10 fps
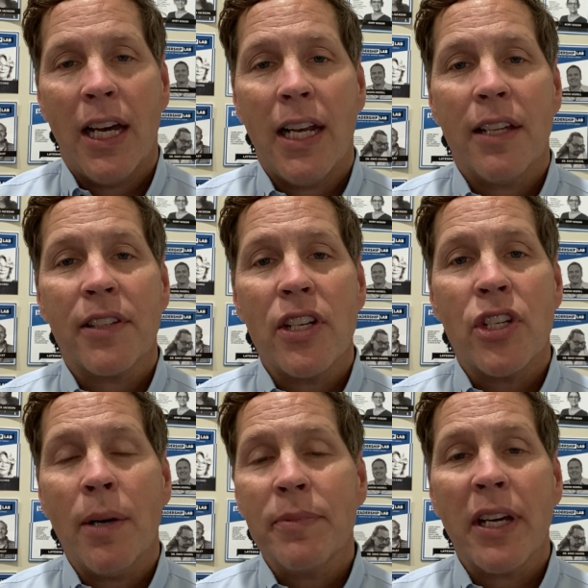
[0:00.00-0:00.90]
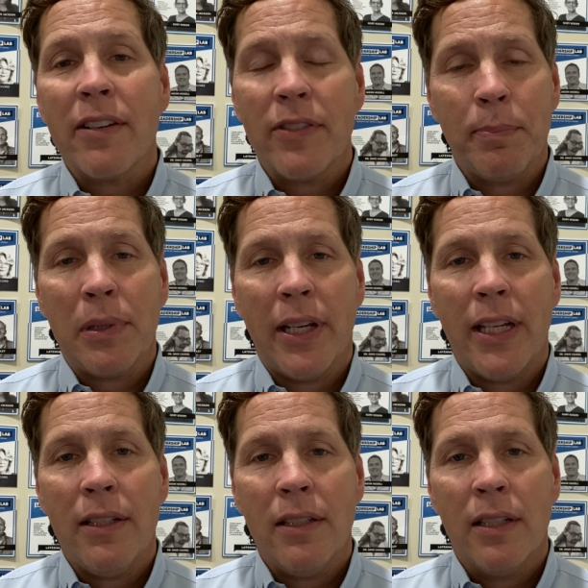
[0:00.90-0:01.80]
And as I jumped out of the
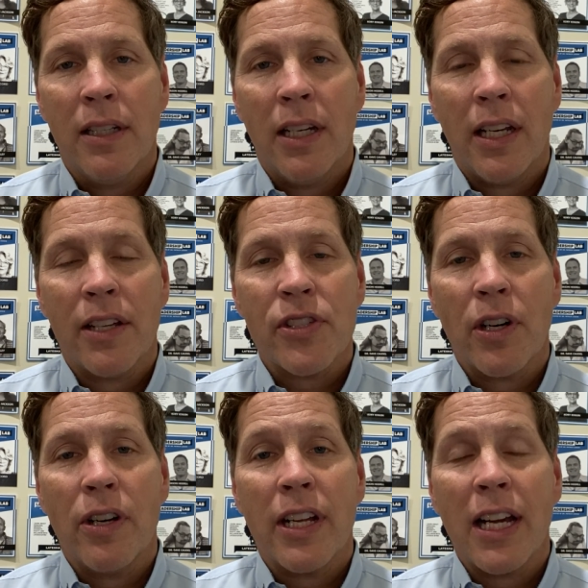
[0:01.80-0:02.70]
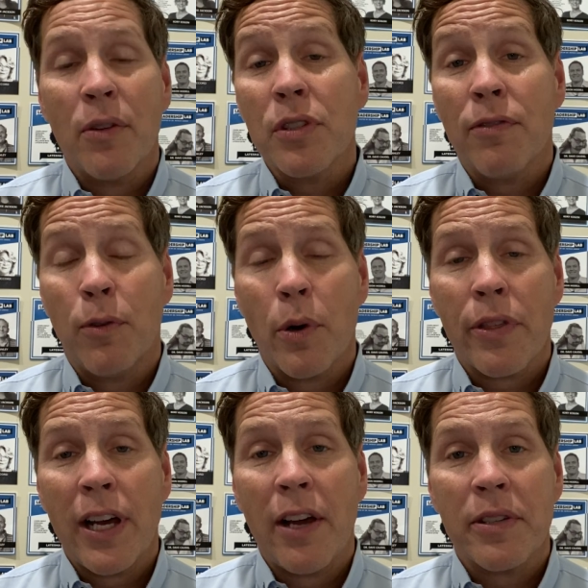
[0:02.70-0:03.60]
plane and I started to count to
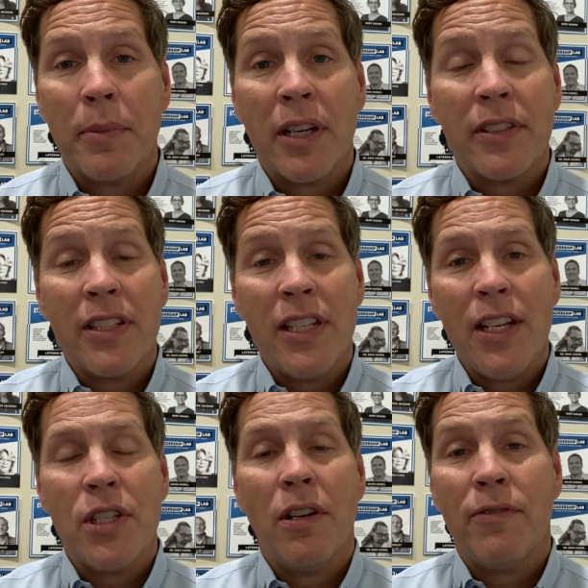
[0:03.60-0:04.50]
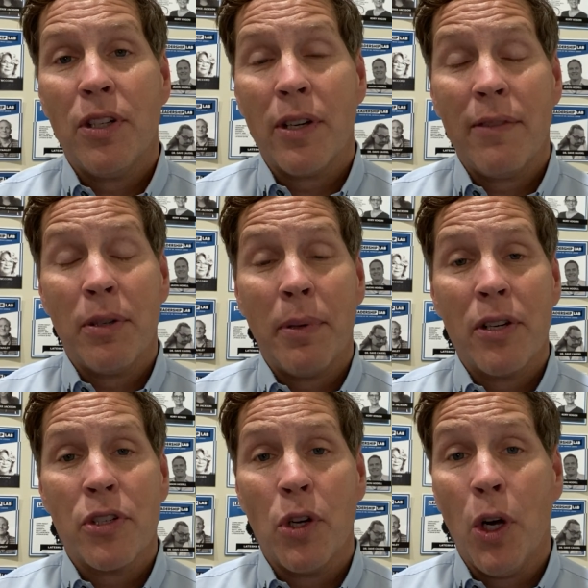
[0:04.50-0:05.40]
4,000, because they teach you if you don't have your
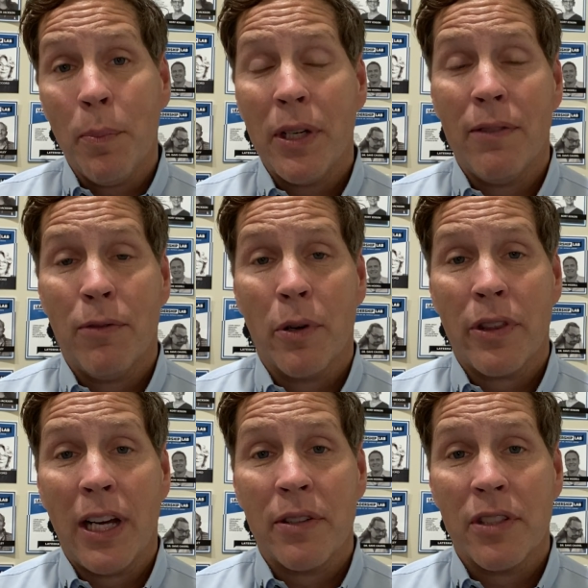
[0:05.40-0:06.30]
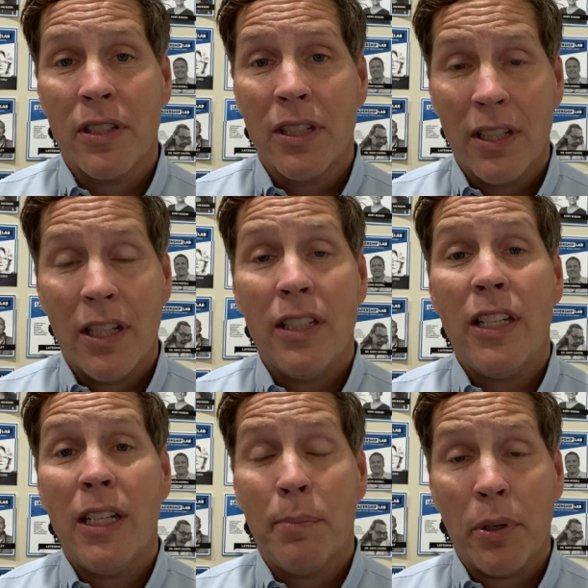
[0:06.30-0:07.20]
parachute open in 4,000, you
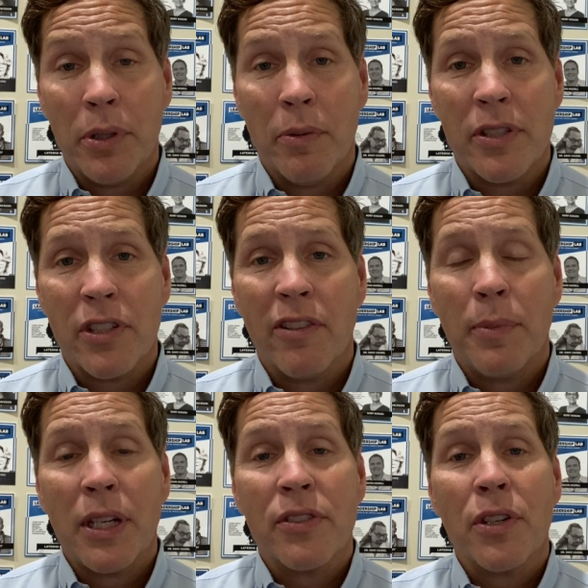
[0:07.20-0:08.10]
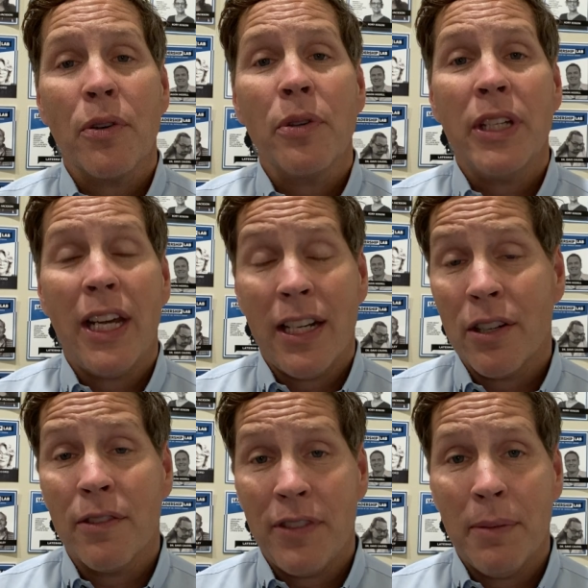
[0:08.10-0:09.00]
need to pull your reserve because you're only
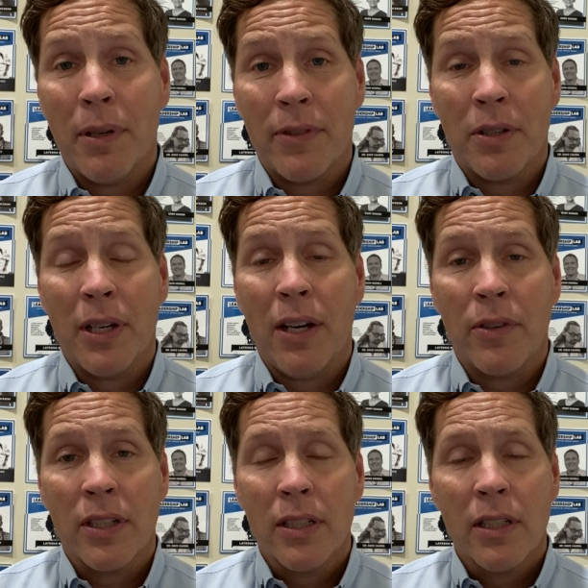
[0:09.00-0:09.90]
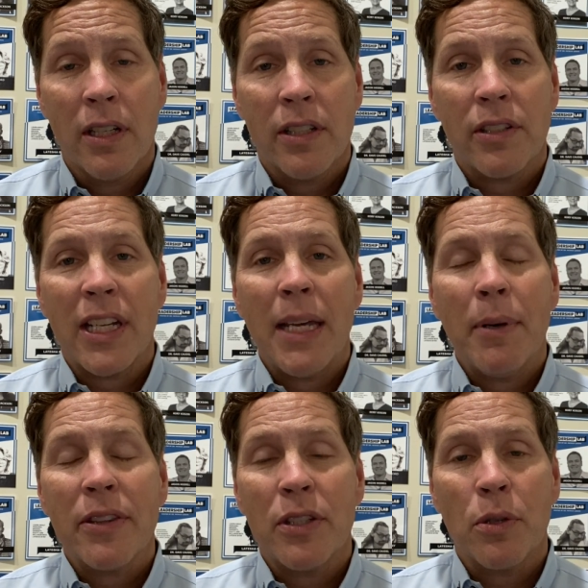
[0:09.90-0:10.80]
800 feet above the ground. So I came
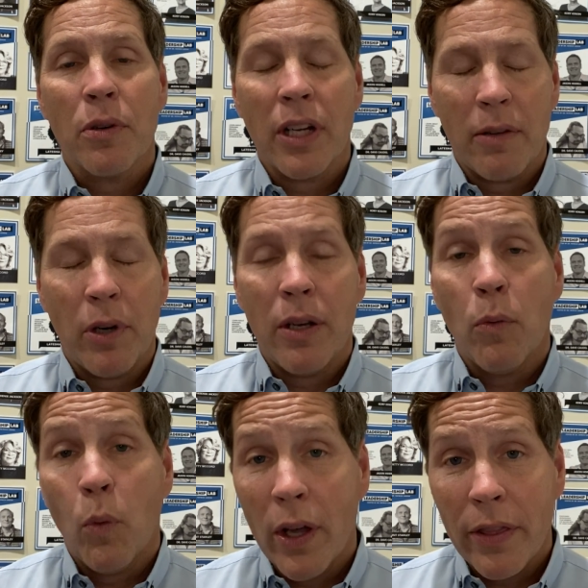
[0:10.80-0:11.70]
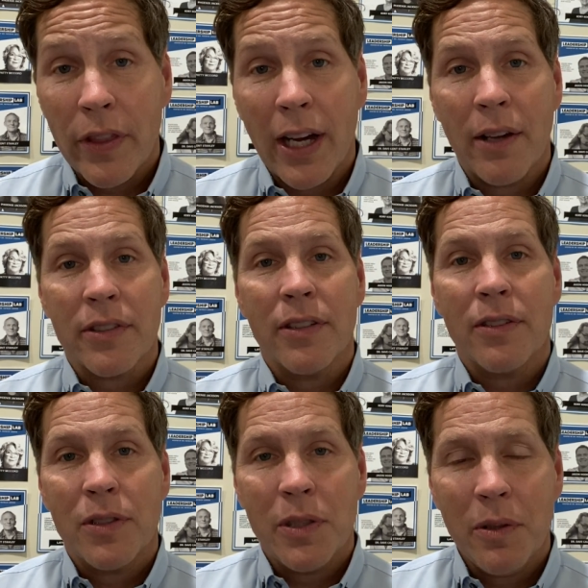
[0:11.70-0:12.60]
out the door and I went
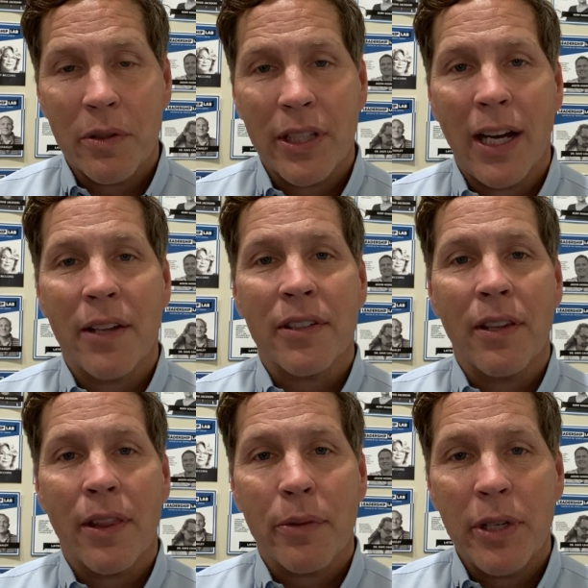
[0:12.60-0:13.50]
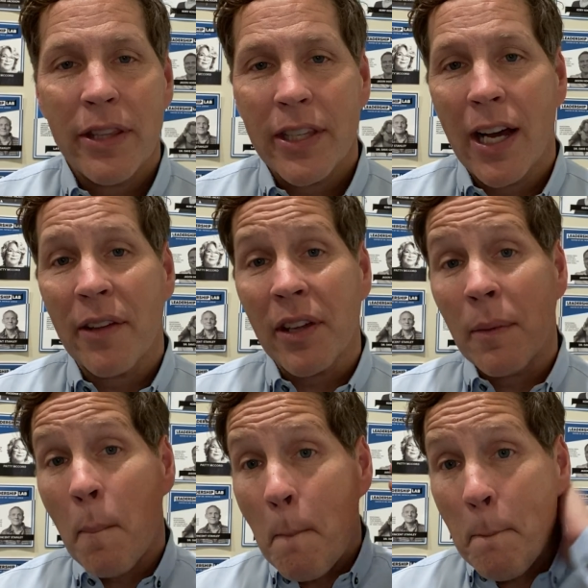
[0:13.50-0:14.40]
1,000, 2,000,
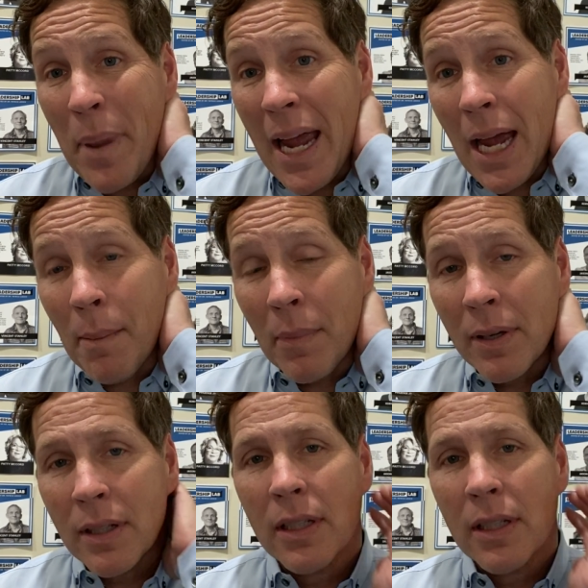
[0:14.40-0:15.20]
3,000, bam,